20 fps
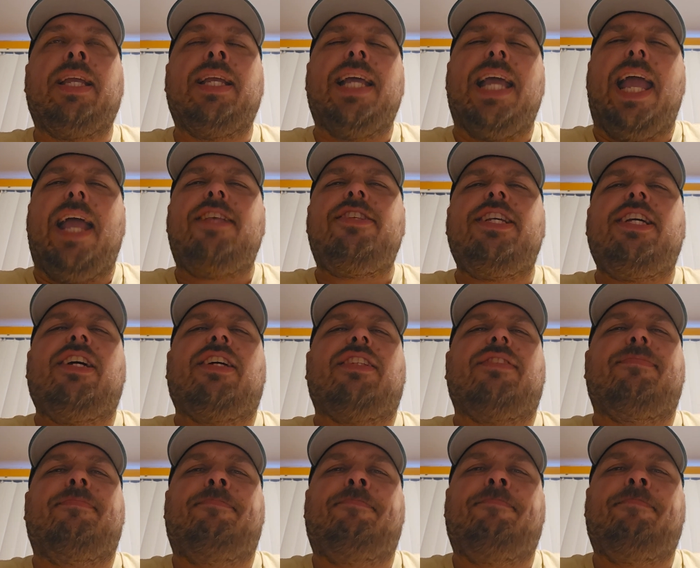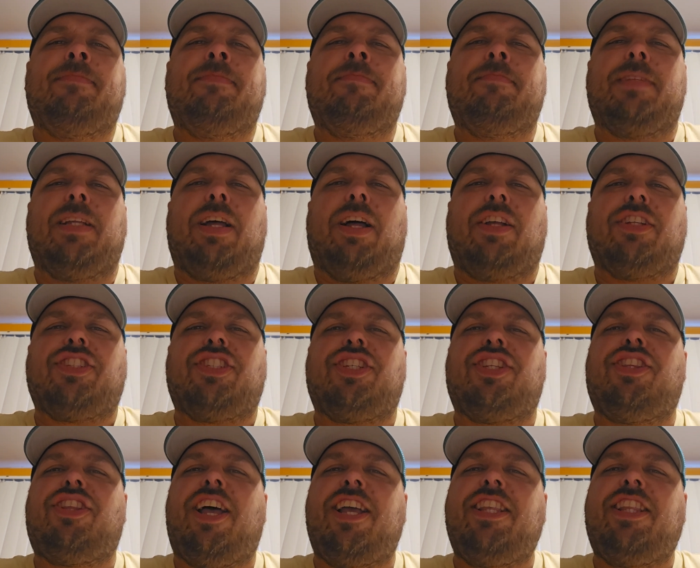Has like a
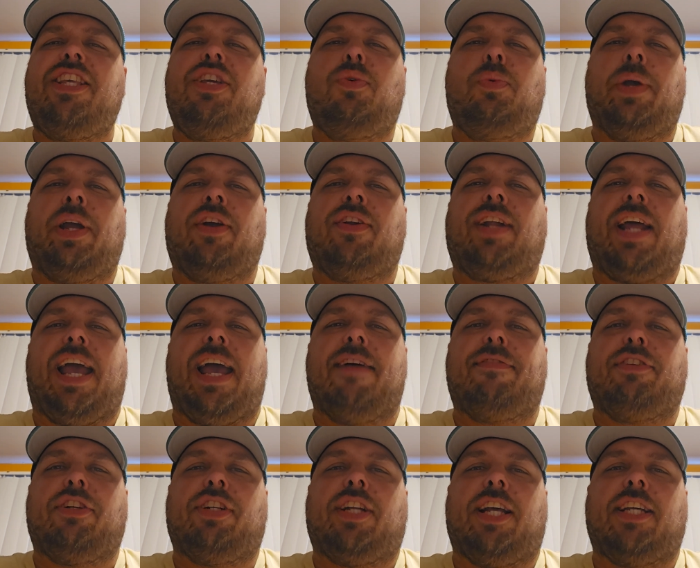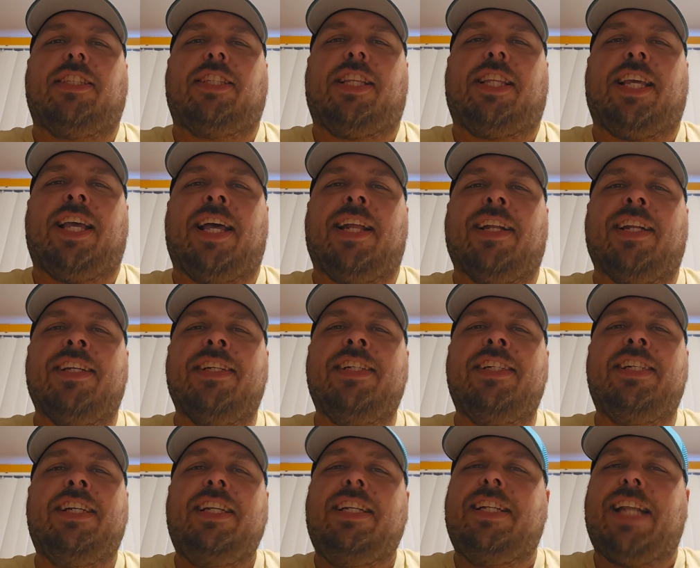slightly weird aftertaste at the end.
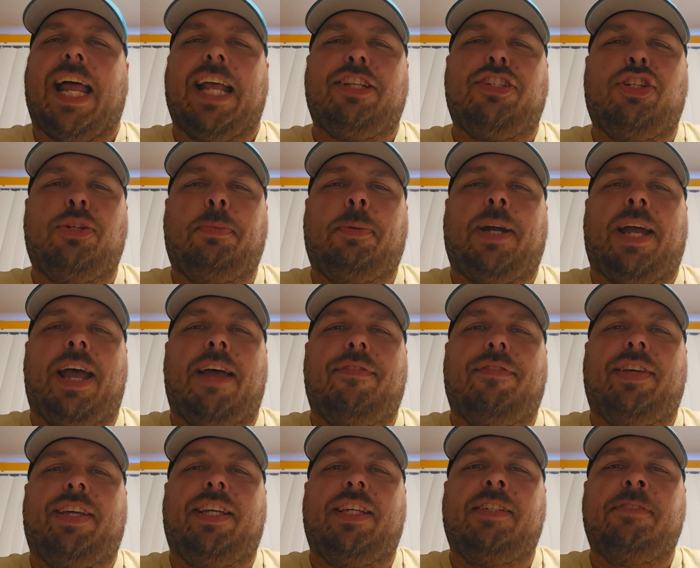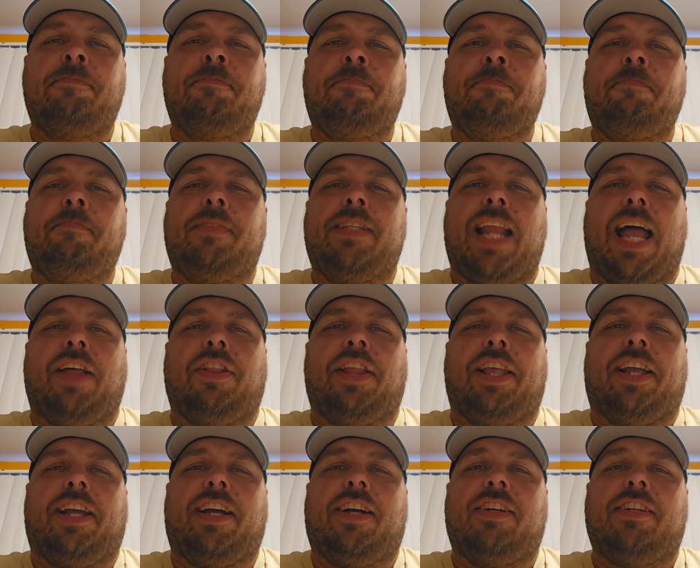Not super heavy. Not
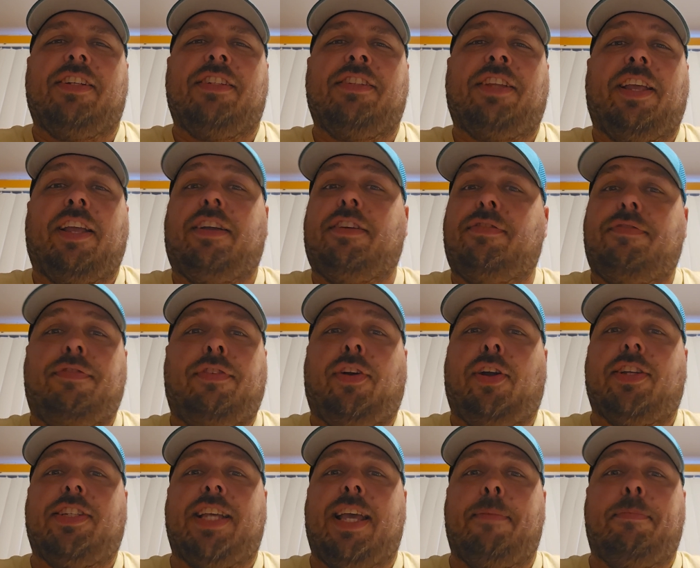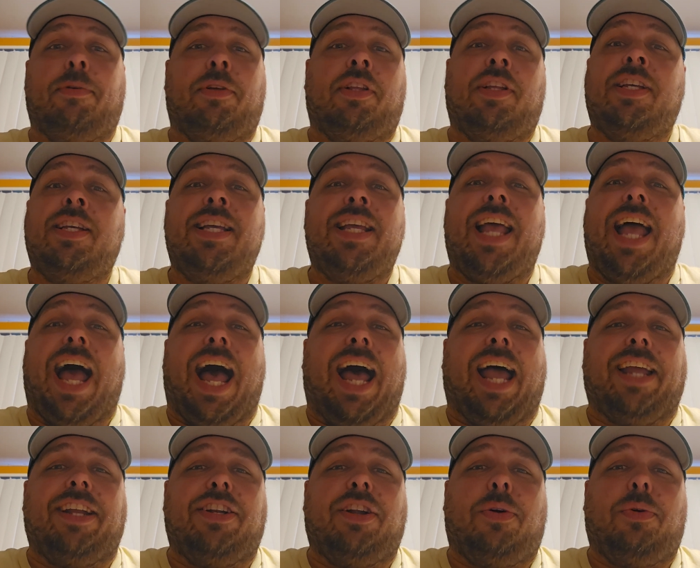like for example,
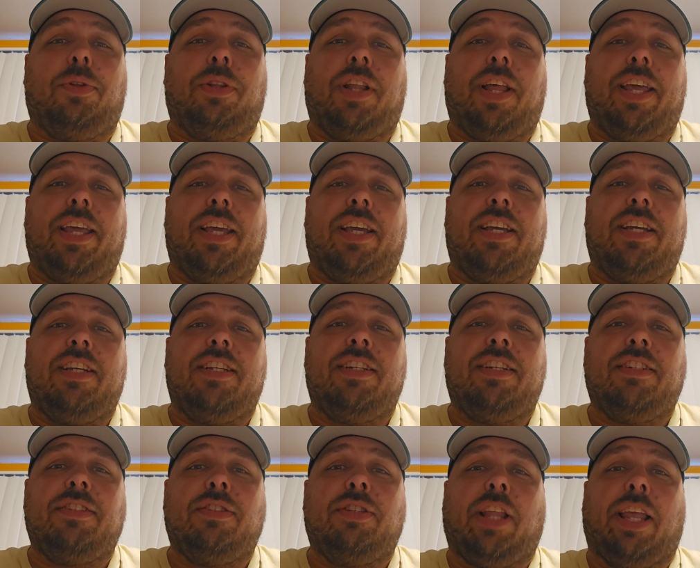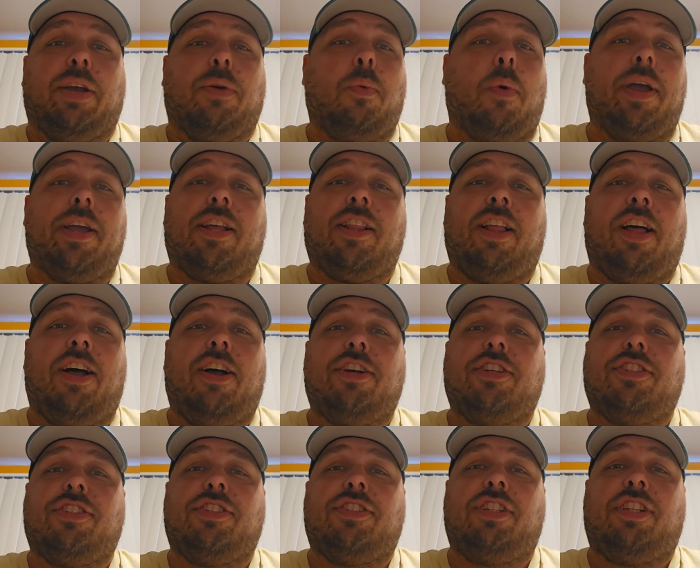I don't like White
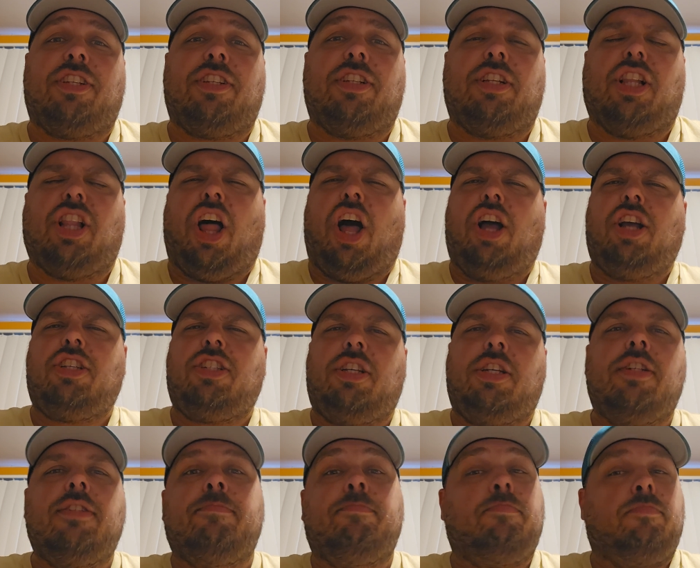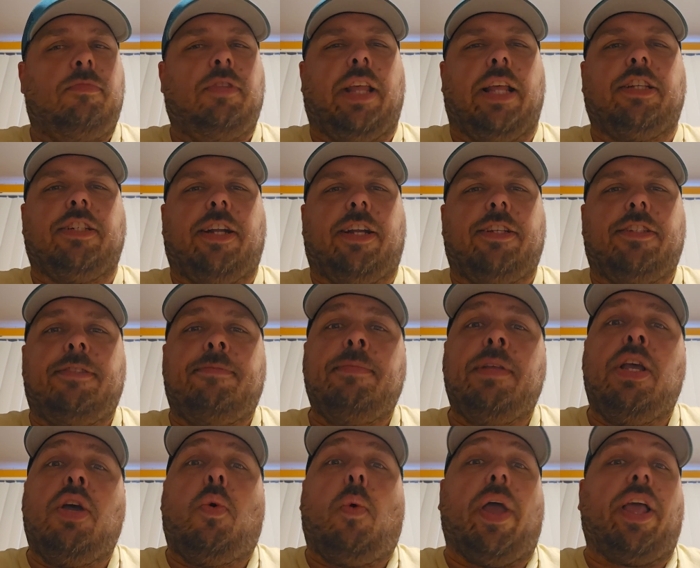Clogs. That's nice.
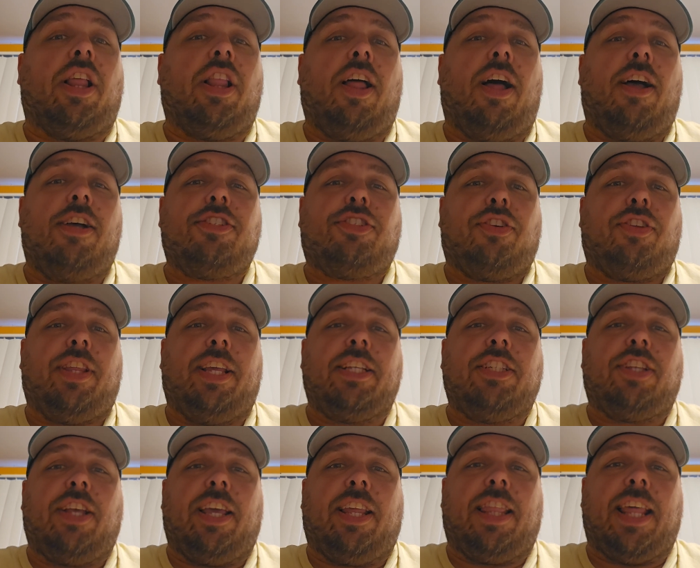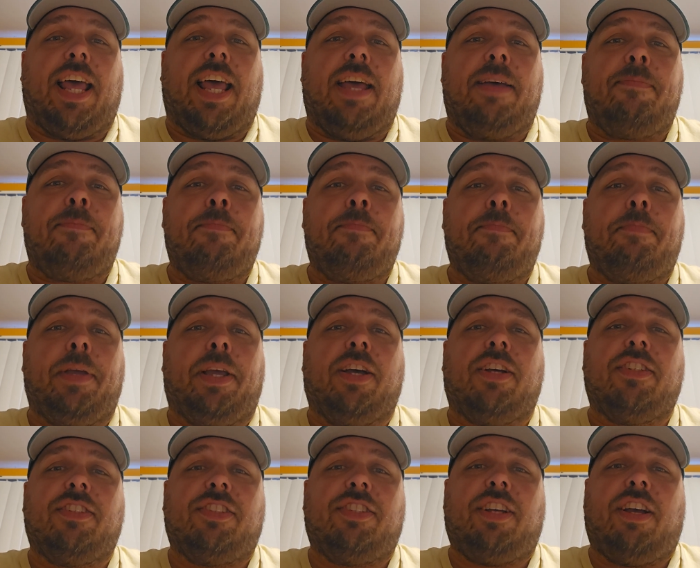White Claws or things like that
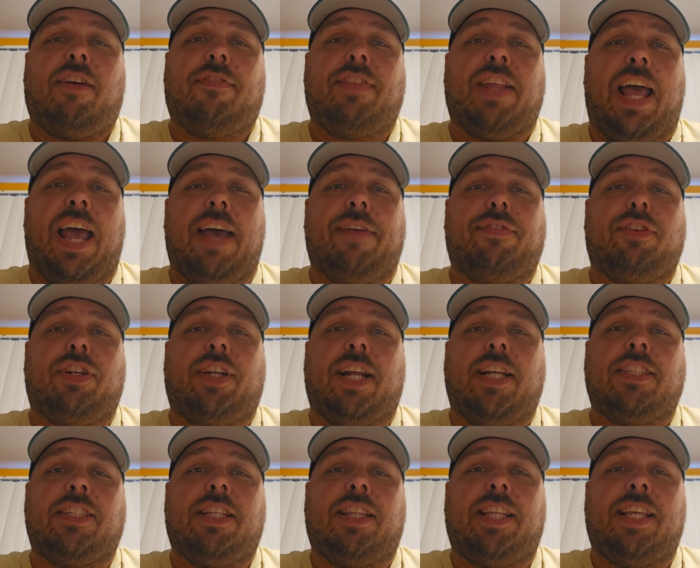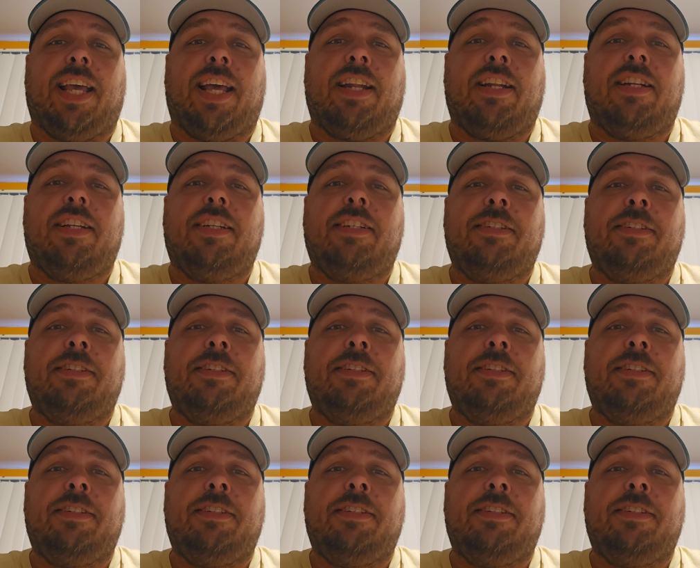because of the aftertaste at the end.